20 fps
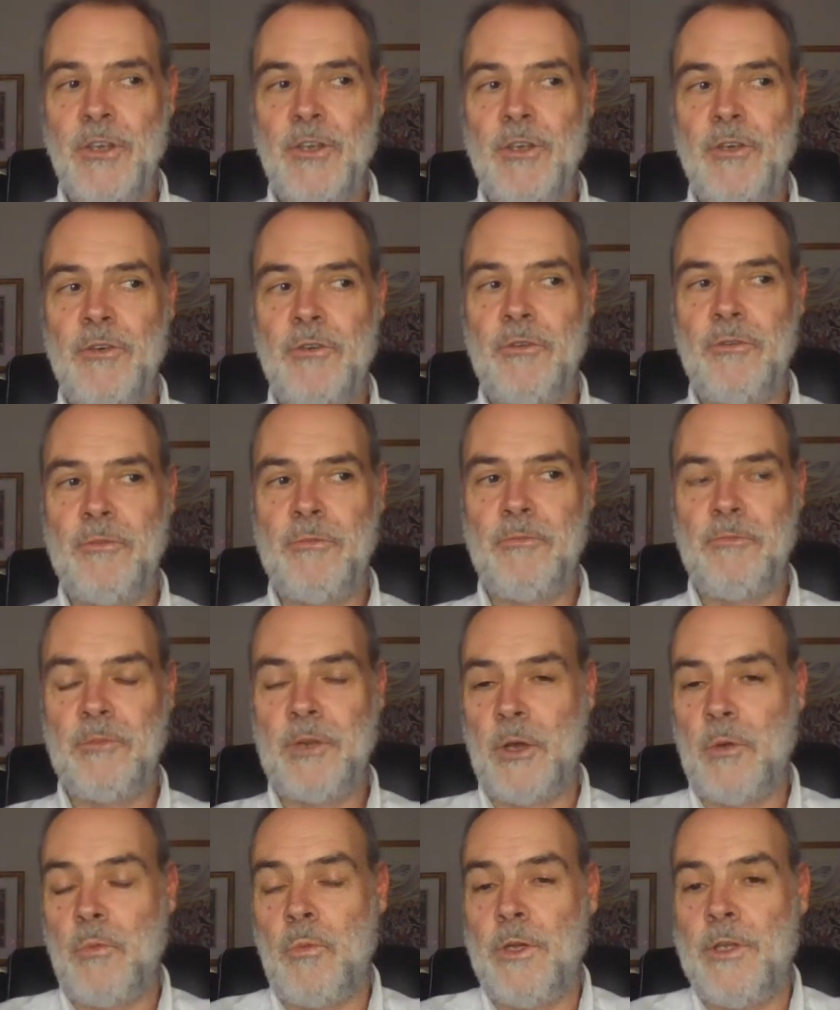Mm. You, you
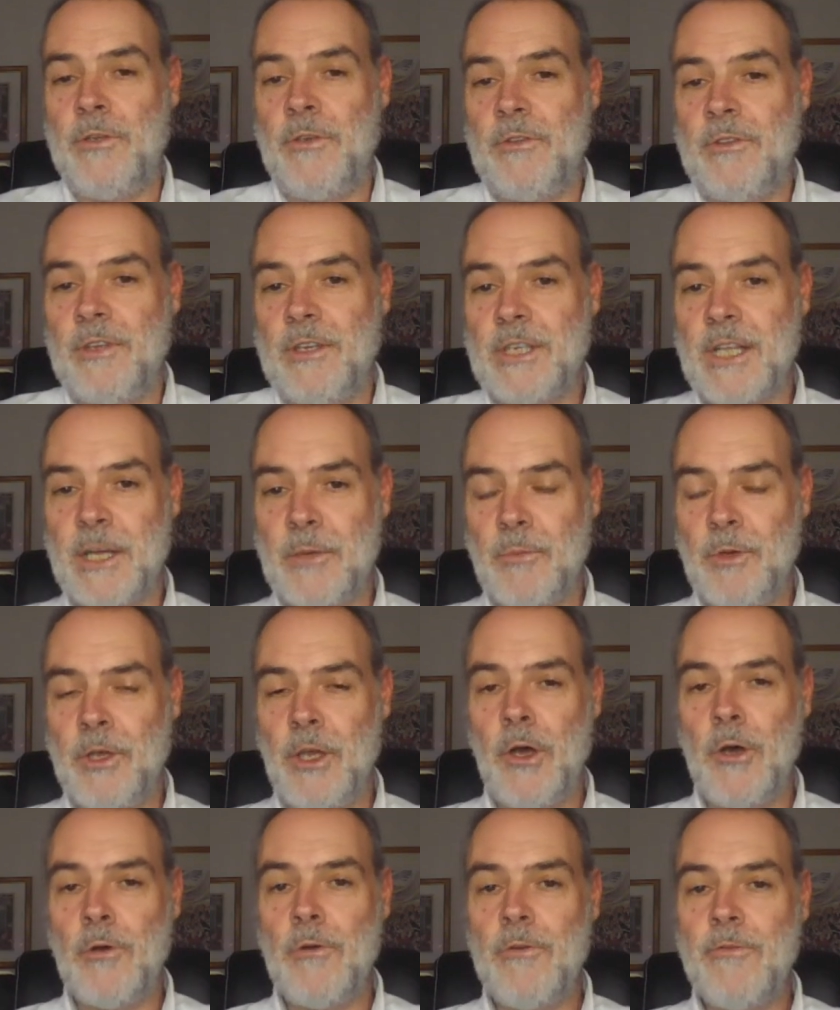know, we do things like we
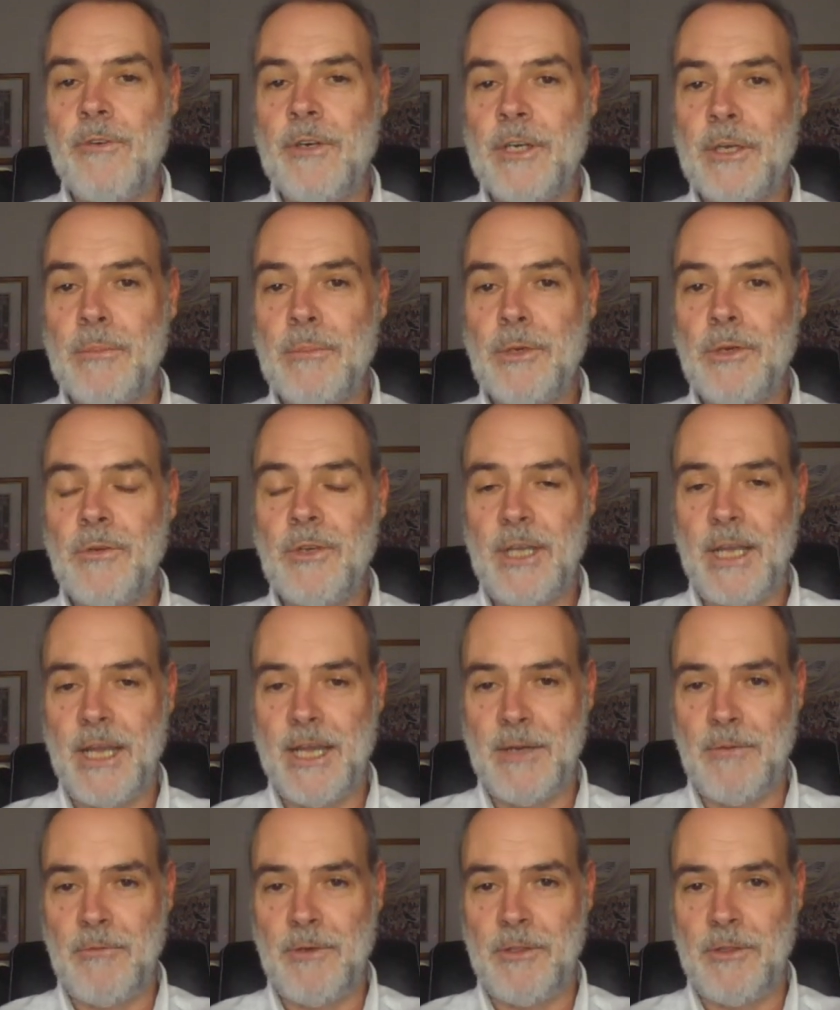over
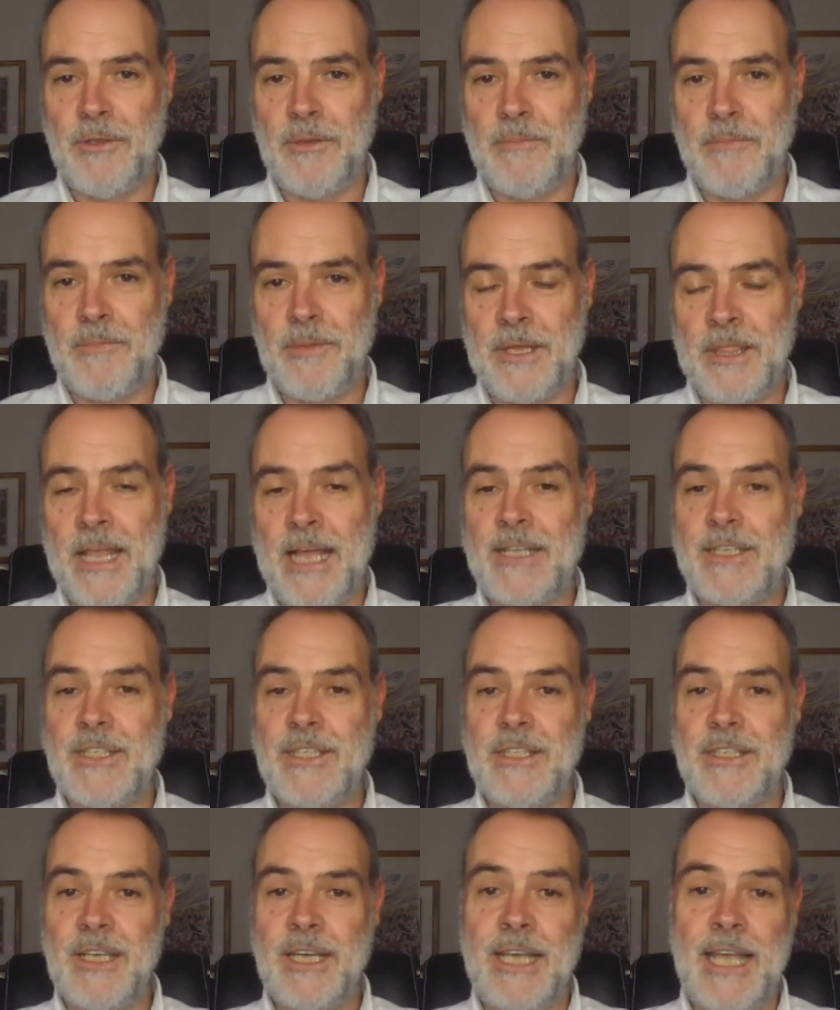communicate with them. And
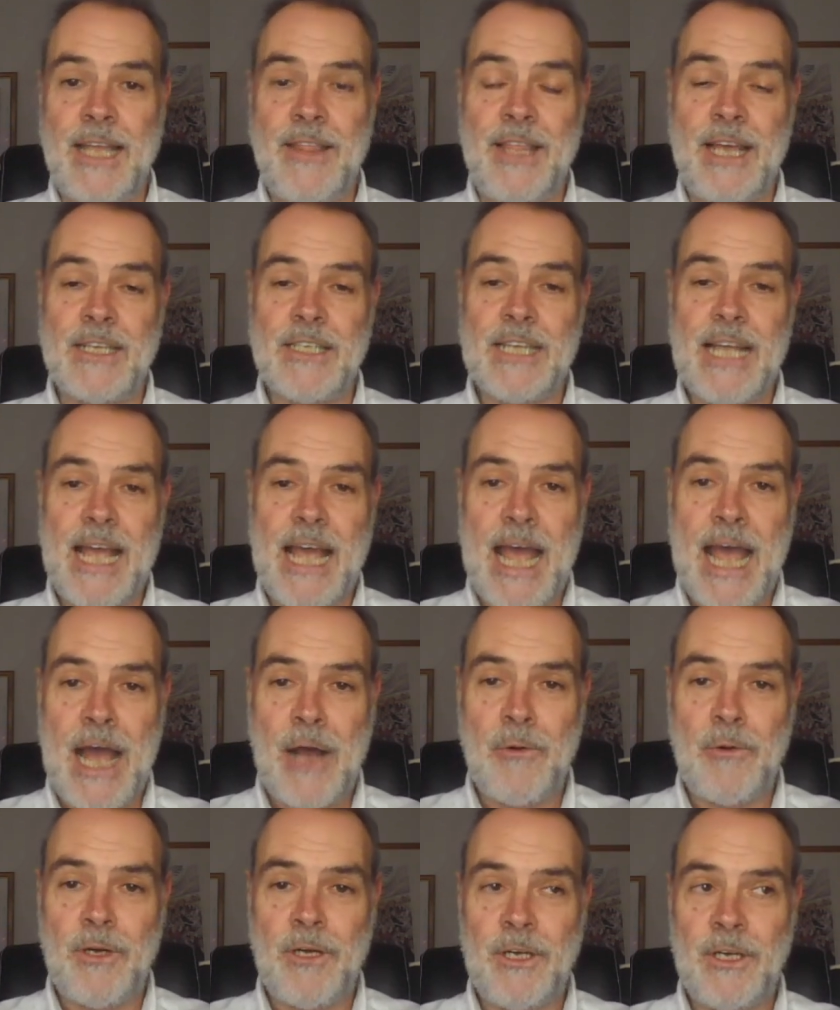that's, again, that's
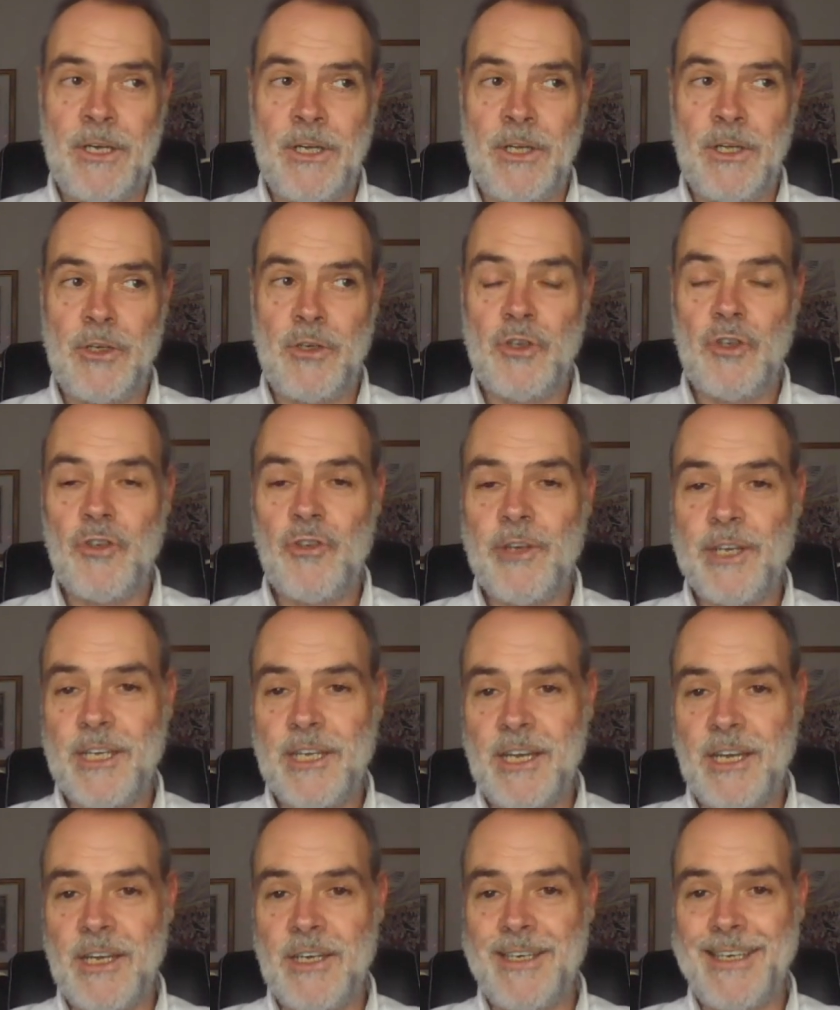our
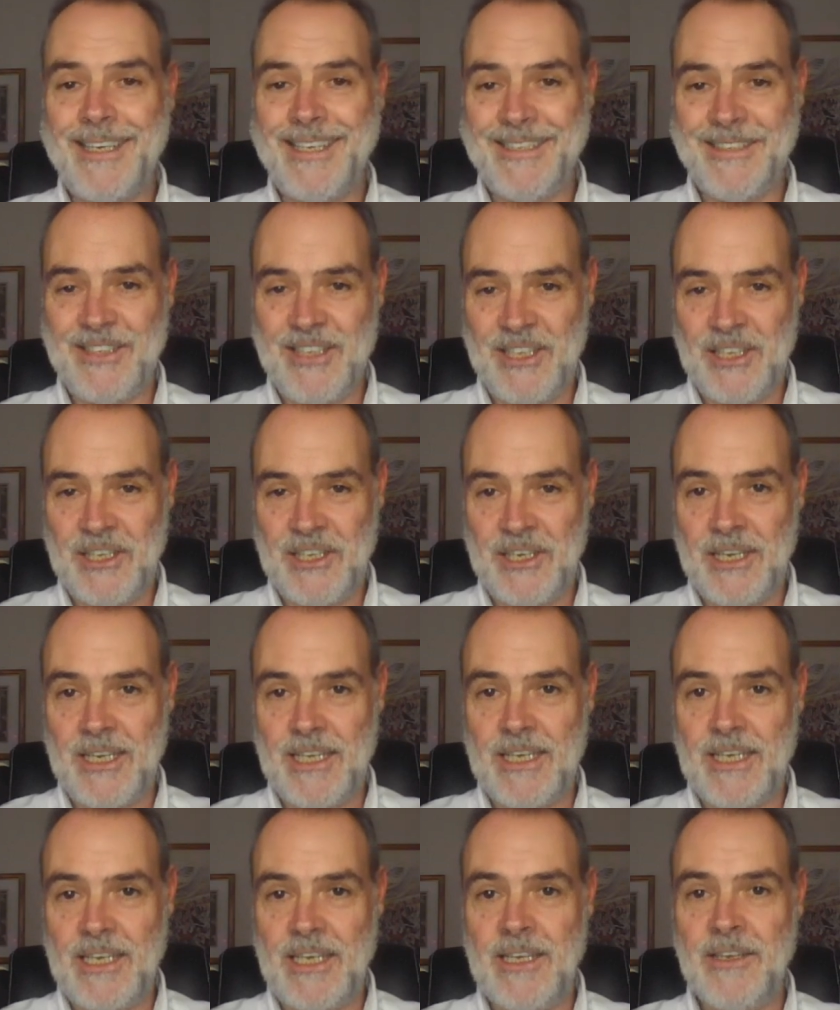trigger
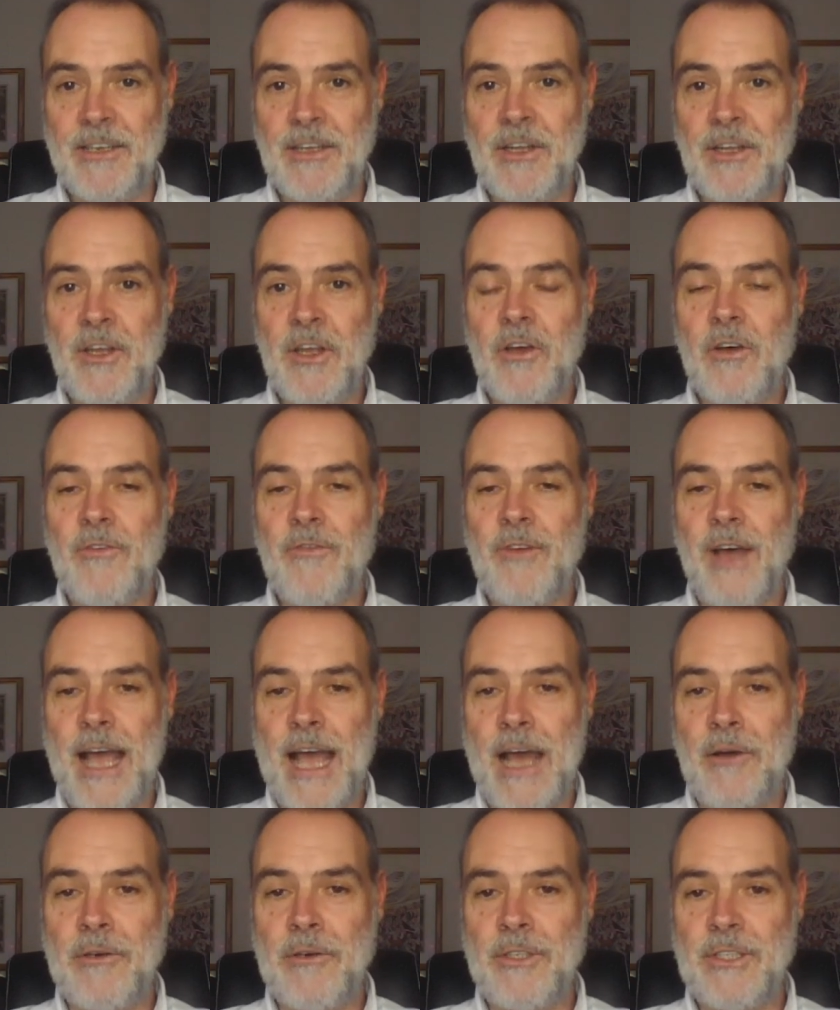internally of
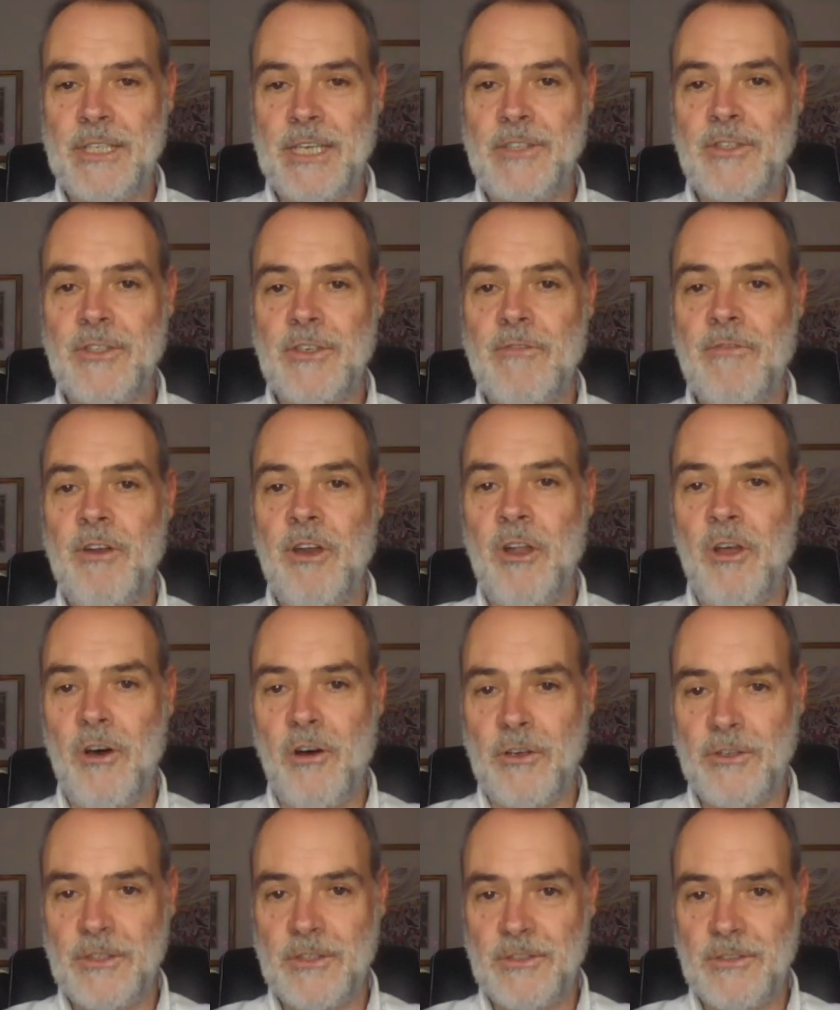our sense of
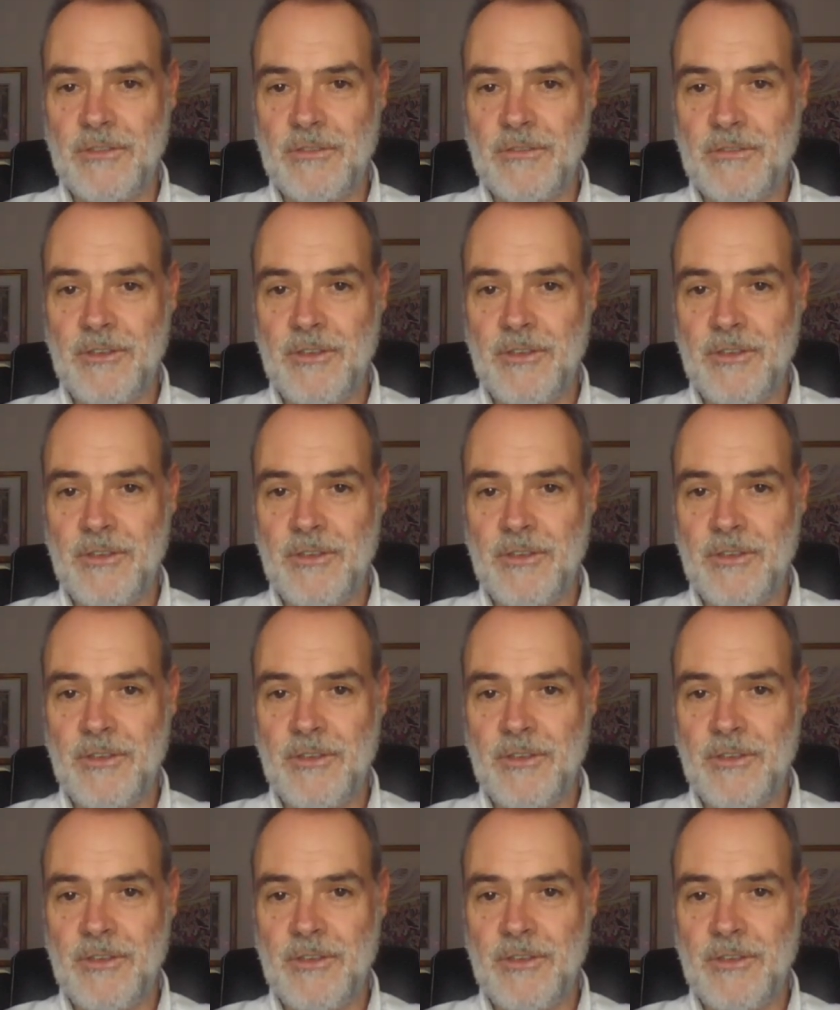loss.